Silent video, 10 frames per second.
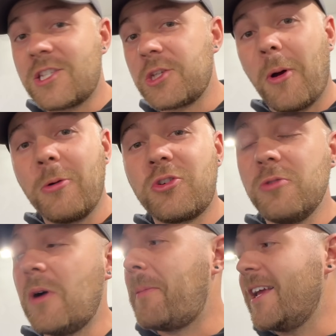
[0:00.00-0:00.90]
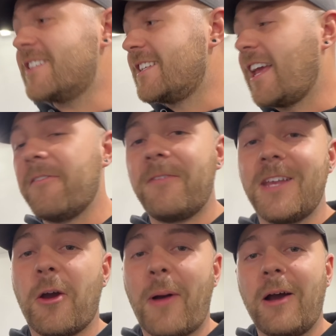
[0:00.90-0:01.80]
So I'll do my best to get a
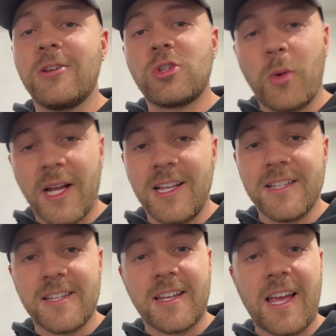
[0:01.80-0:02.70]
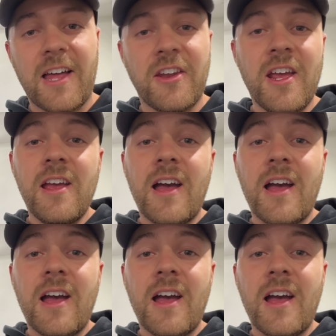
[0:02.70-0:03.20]
video out as quickly as I can